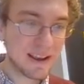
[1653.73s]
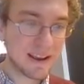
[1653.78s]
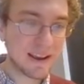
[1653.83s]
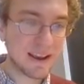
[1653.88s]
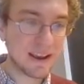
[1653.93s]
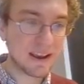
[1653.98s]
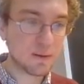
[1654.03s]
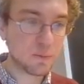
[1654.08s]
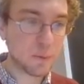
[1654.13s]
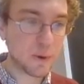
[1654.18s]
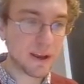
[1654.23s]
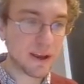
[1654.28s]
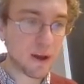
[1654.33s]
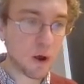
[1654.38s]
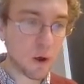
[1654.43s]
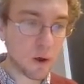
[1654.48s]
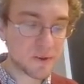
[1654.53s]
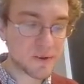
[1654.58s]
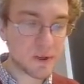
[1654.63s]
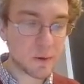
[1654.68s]
And we
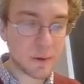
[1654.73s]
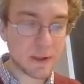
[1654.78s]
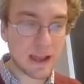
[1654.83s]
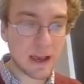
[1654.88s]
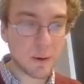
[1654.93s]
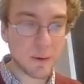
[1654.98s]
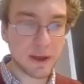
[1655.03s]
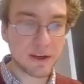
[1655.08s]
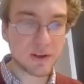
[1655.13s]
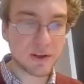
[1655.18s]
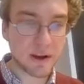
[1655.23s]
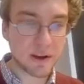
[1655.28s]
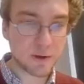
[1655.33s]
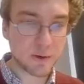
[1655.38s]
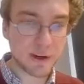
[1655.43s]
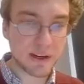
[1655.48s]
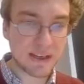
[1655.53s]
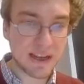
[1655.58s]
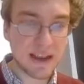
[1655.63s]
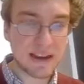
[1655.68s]
also allow each
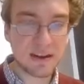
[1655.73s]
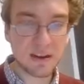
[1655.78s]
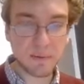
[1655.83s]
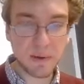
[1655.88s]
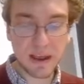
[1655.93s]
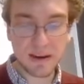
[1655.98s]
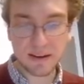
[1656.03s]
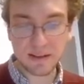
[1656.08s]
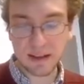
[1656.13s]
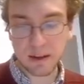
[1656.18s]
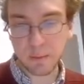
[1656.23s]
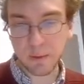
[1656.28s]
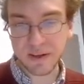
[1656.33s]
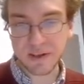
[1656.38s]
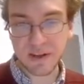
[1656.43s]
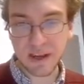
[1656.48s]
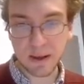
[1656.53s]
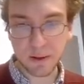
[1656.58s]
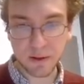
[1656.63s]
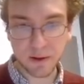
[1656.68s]
country to independently
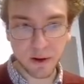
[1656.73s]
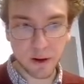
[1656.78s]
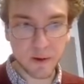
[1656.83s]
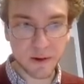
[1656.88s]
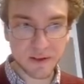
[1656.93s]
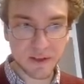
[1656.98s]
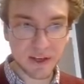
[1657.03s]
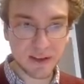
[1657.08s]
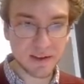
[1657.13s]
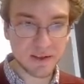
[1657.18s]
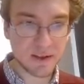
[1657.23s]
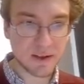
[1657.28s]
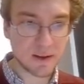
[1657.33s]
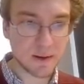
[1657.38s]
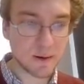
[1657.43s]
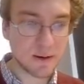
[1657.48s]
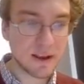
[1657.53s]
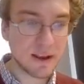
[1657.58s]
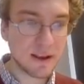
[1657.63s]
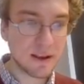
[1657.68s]
rescale their currency.
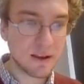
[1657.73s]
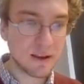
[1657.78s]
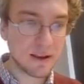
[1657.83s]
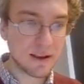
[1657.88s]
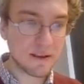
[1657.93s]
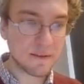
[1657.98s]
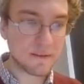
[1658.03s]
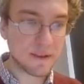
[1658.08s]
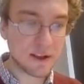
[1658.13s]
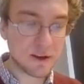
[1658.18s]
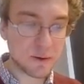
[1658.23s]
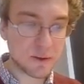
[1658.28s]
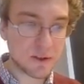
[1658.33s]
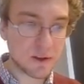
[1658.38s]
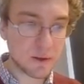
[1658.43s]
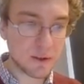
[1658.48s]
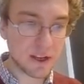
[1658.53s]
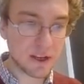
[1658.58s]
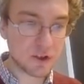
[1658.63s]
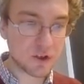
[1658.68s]
So if they do
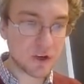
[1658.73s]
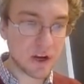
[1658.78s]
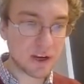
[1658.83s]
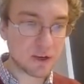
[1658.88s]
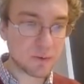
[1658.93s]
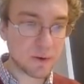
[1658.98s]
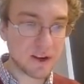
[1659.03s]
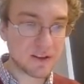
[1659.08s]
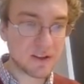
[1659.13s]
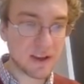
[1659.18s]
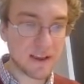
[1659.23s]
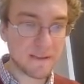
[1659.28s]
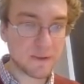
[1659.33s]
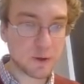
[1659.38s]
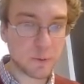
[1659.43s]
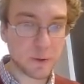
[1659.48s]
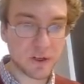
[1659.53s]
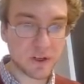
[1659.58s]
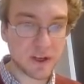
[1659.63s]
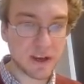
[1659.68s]
so, the exchange rates have
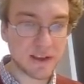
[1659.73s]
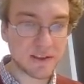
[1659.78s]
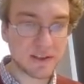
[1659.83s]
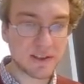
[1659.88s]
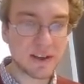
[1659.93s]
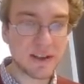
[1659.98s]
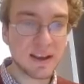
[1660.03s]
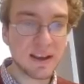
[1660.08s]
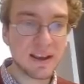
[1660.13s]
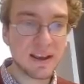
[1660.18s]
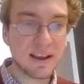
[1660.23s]
to adjust.